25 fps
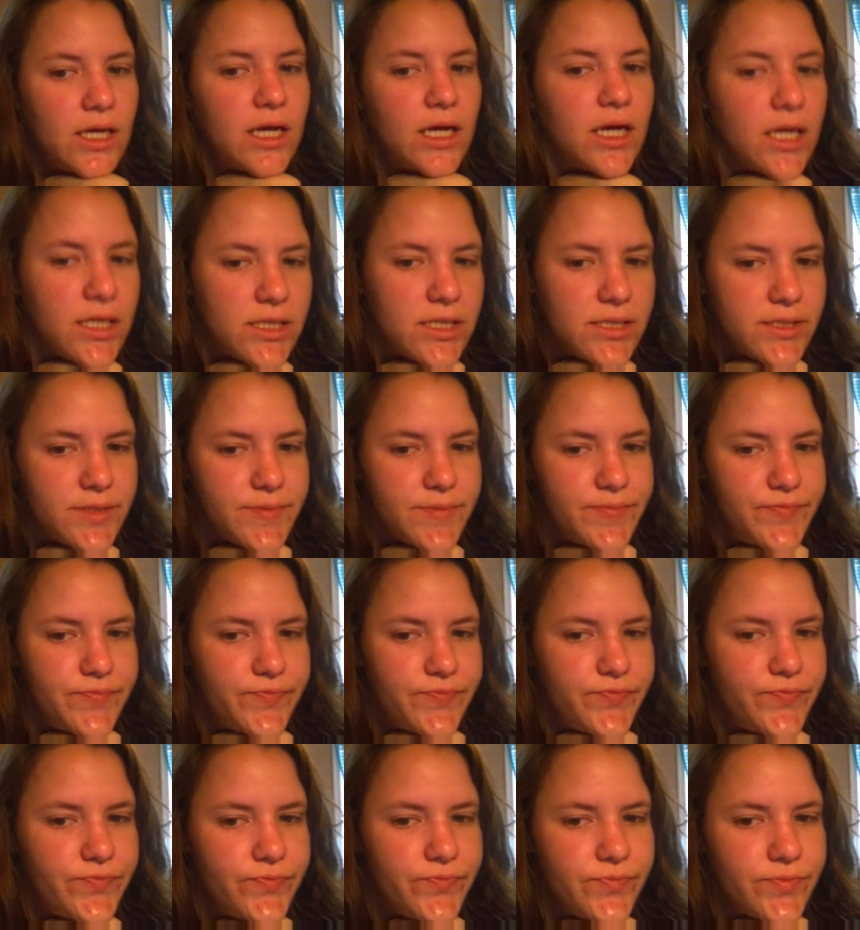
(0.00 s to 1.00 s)

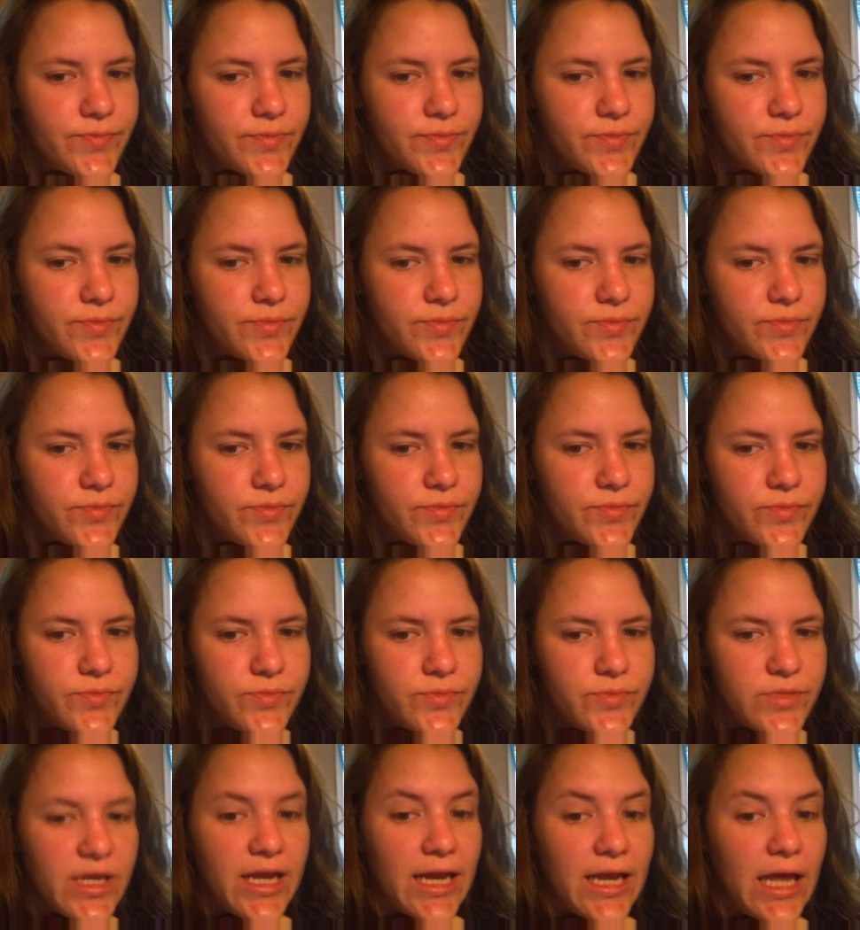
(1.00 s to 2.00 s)
And
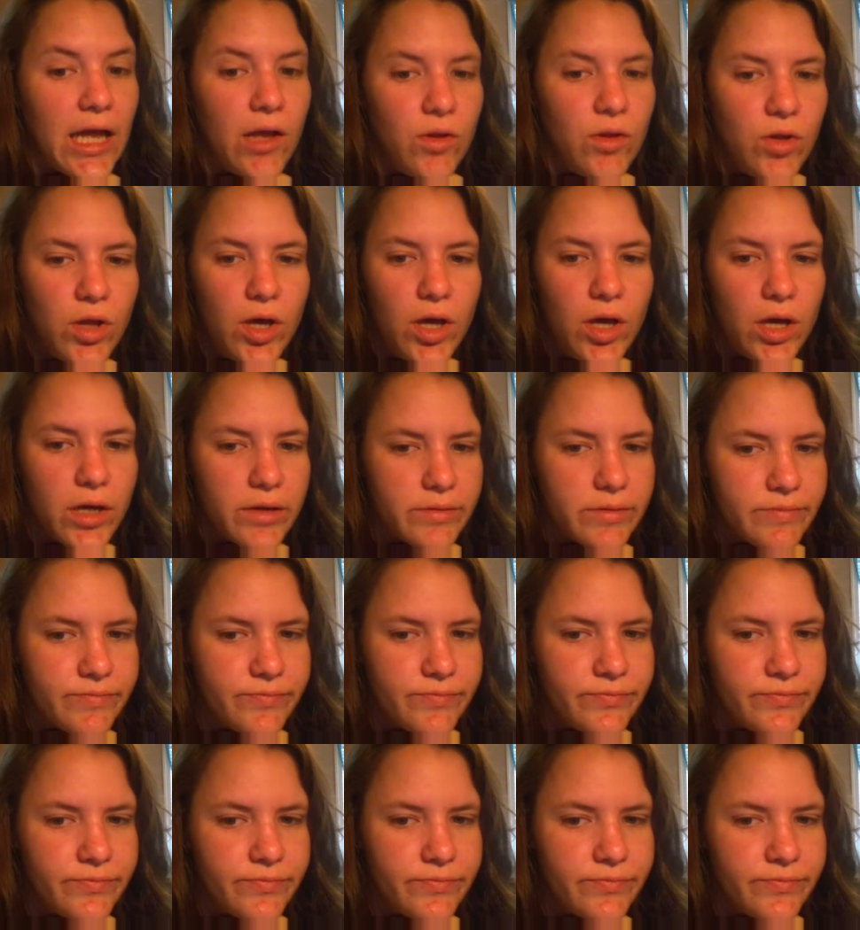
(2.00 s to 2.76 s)
how long?